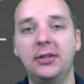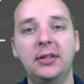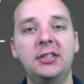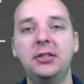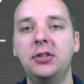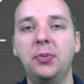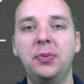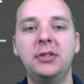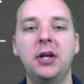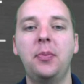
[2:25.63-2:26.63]
so this just
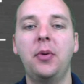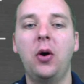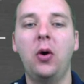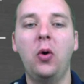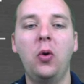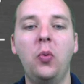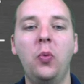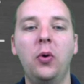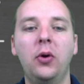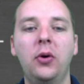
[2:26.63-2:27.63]
opens up a whole
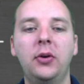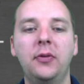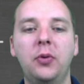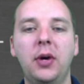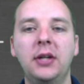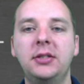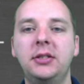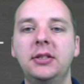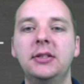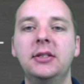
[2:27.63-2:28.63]
world of
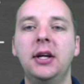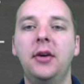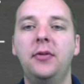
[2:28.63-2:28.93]
questions.